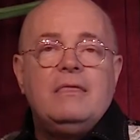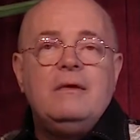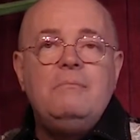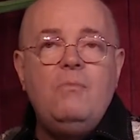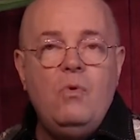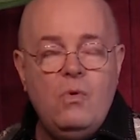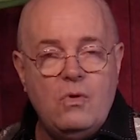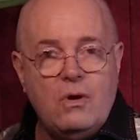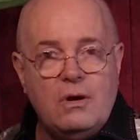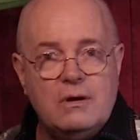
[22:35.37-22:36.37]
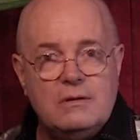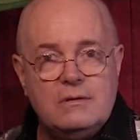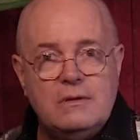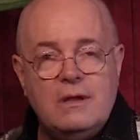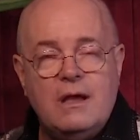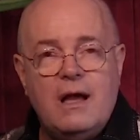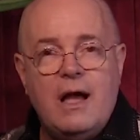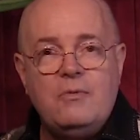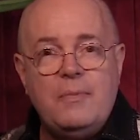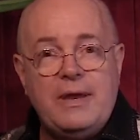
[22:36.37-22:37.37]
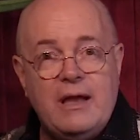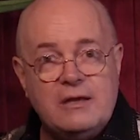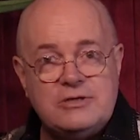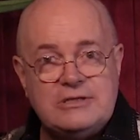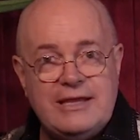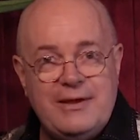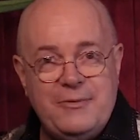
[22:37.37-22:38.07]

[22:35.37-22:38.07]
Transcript: the more I will be consciously